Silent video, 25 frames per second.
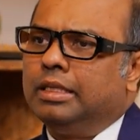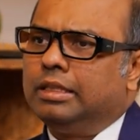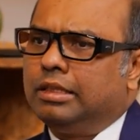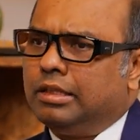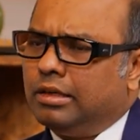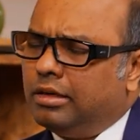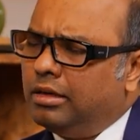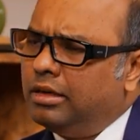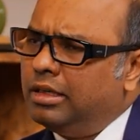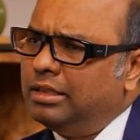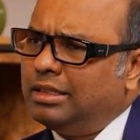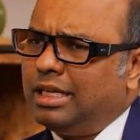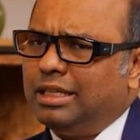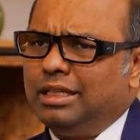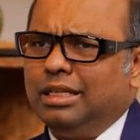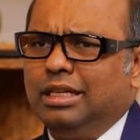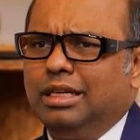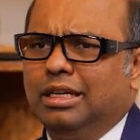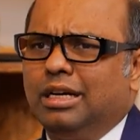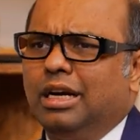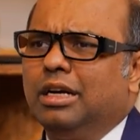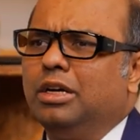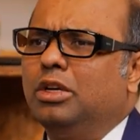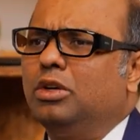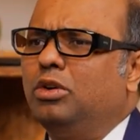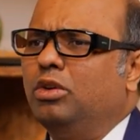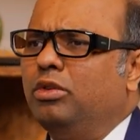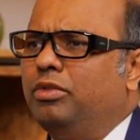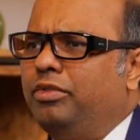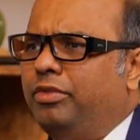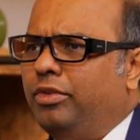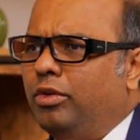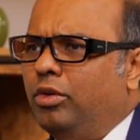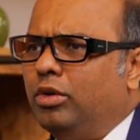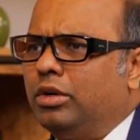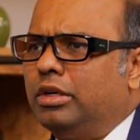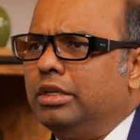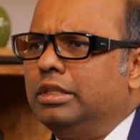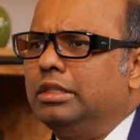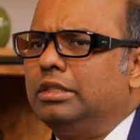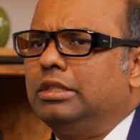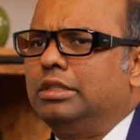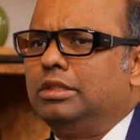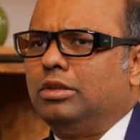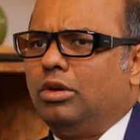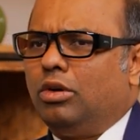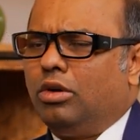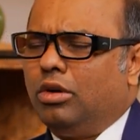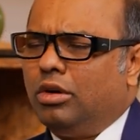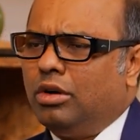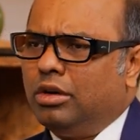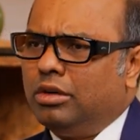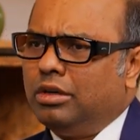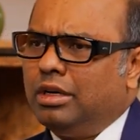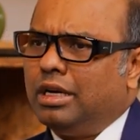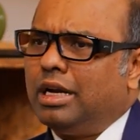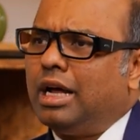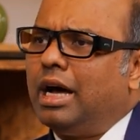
Third is, I think, continue to focus on